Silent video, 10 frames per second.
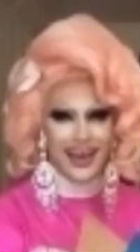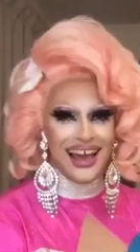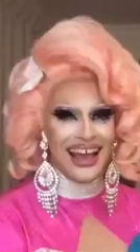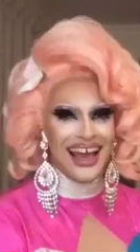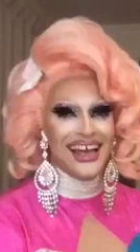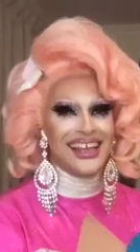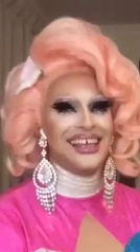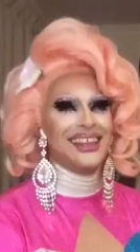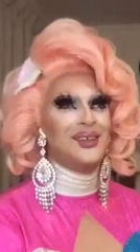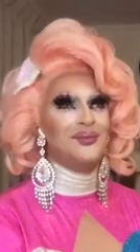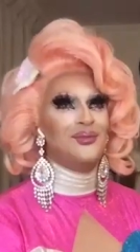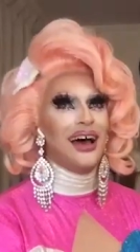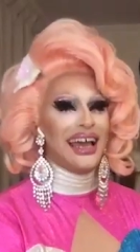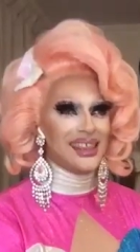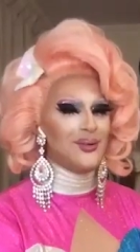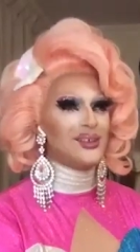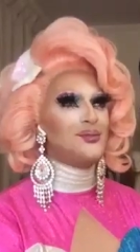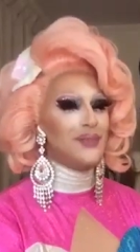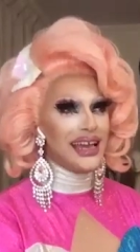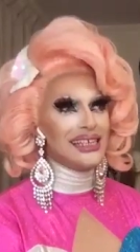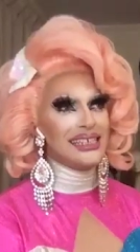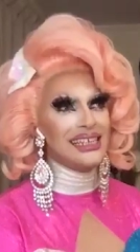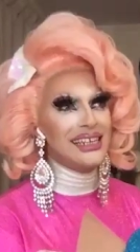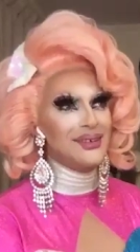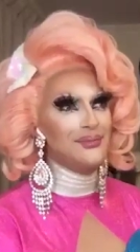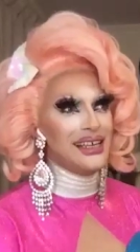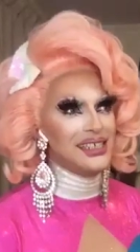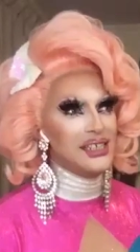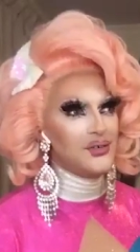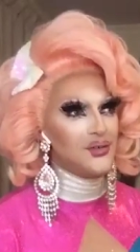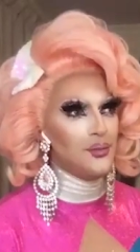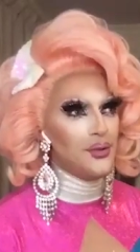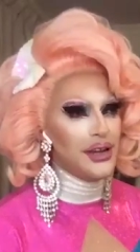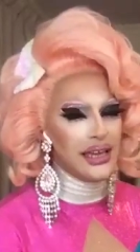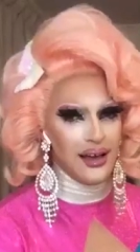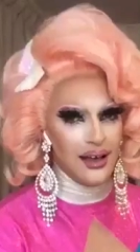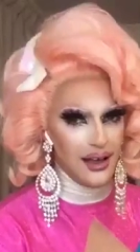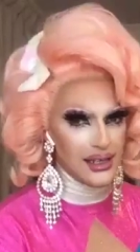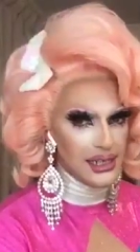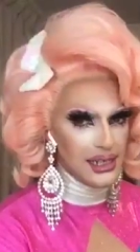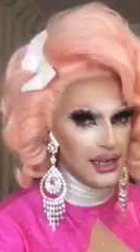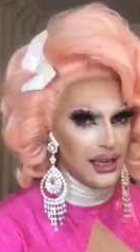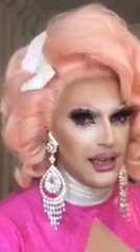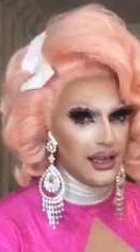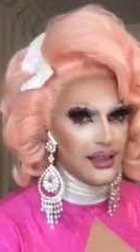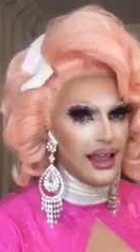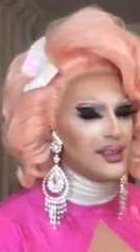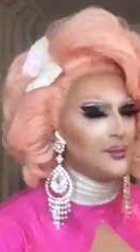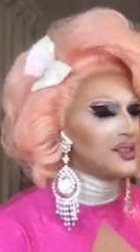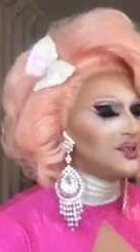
I had the most amazing message from Monique Hart, like the most